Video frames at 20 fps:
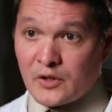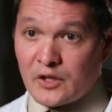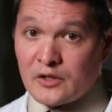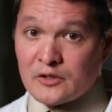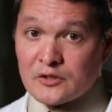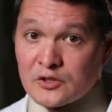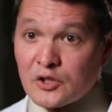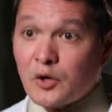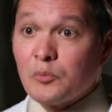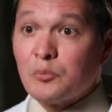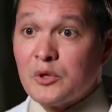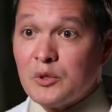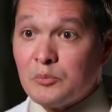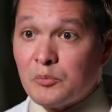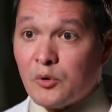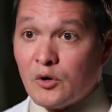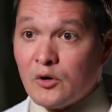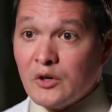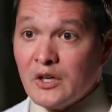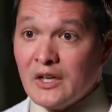And some
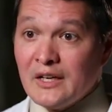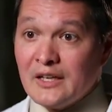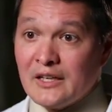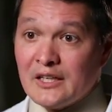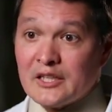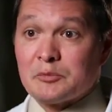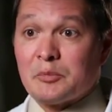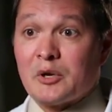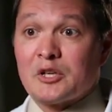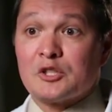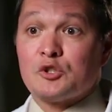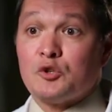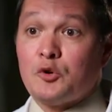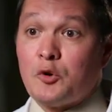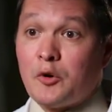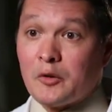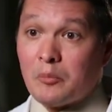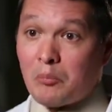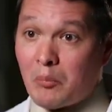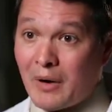people, especially
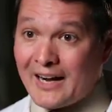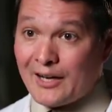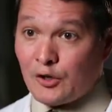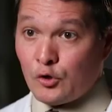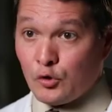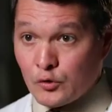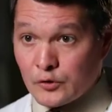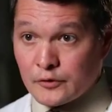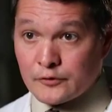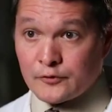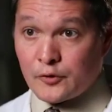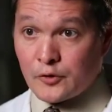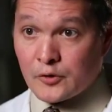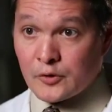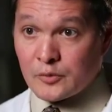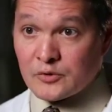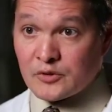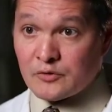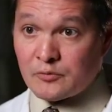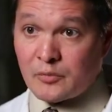with milder
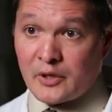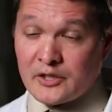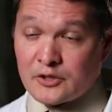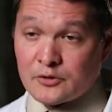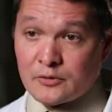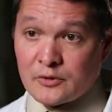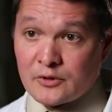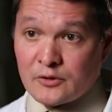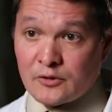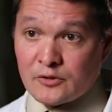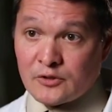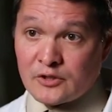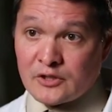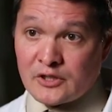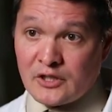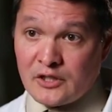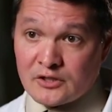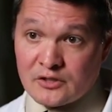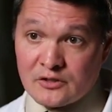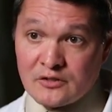forms of mitral
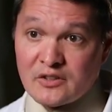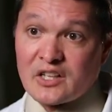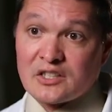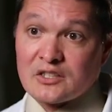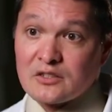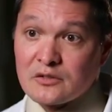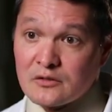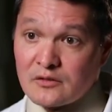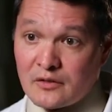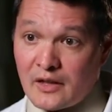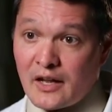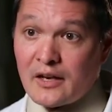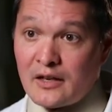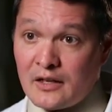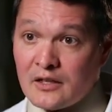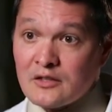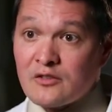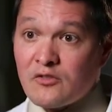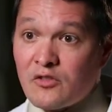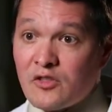regurgitation, that
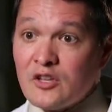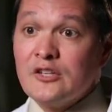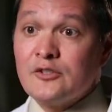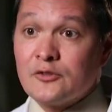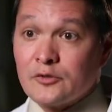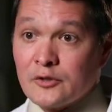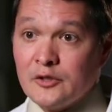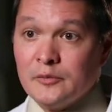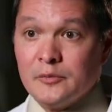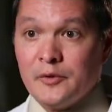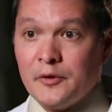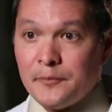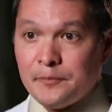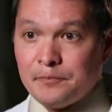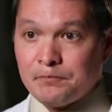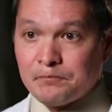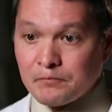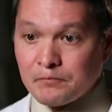is the treatment.